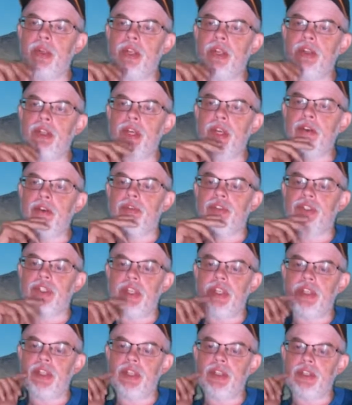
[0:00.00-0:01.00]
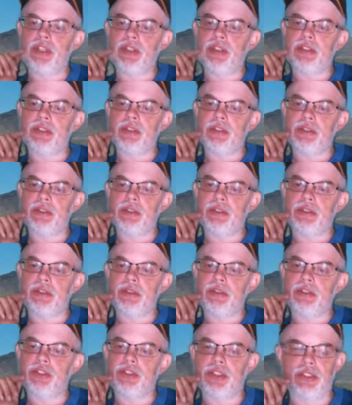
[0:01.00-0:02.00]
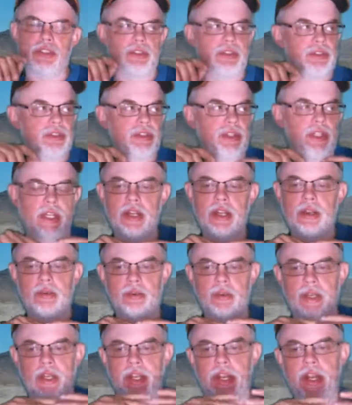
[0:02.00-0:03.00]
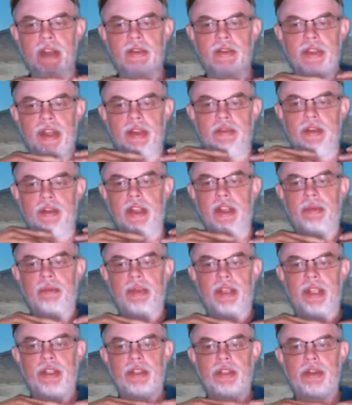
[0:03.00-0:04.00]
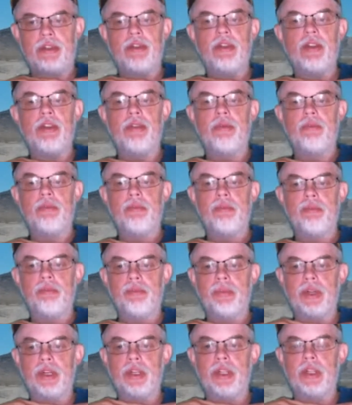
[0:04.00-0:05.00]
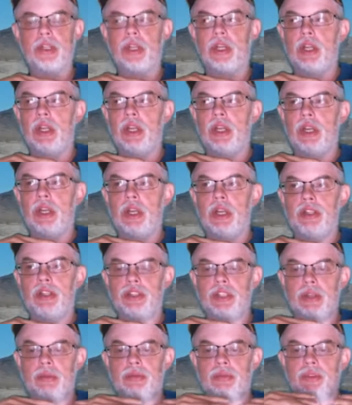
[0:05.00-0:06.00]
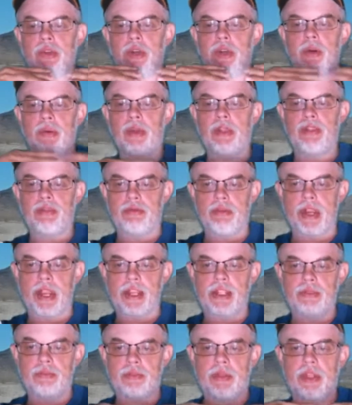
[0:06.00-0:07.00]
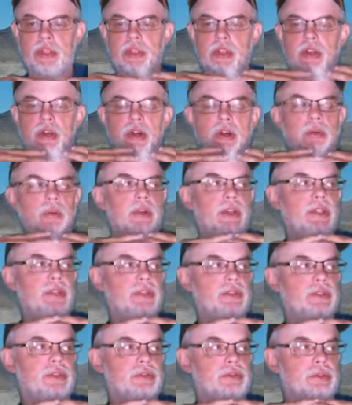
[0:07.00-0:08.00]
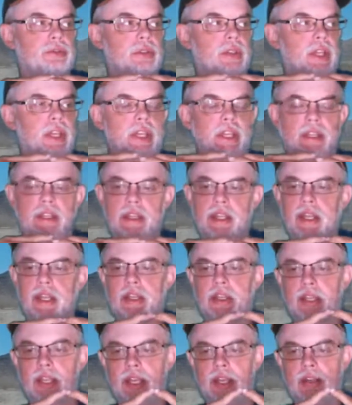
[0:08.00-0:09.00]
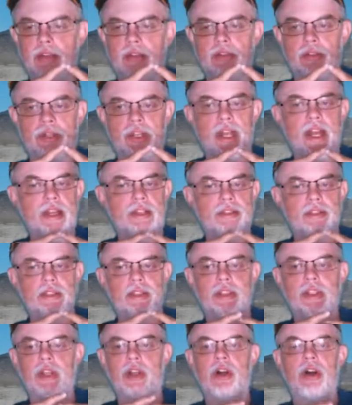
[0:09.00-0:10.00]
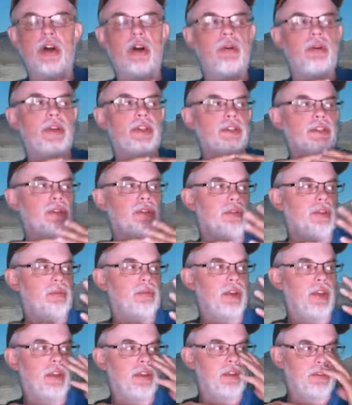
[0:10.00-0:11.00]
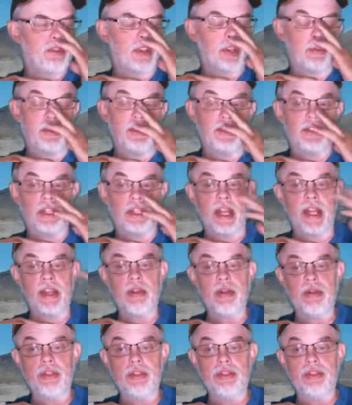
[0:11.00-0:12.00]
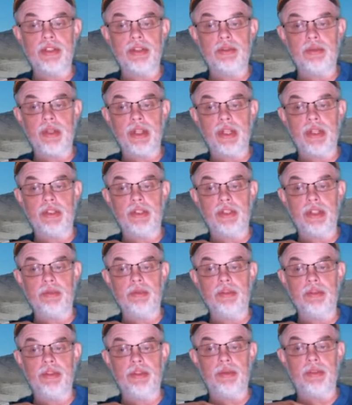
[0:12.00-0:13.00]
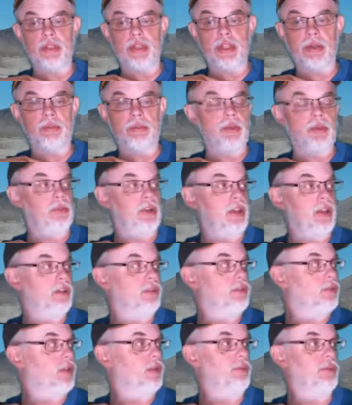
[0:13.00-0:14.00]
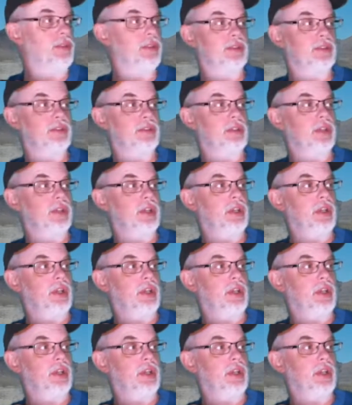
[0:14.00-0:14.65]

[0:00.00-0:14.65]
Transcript: we left. She did this. We didn't have to have EMTs here or nothing, but she was always raspy, always hitting that inhaler constantly, always doing the breathing treatments. And I noticed this week she was doing a lot more breathing treatments.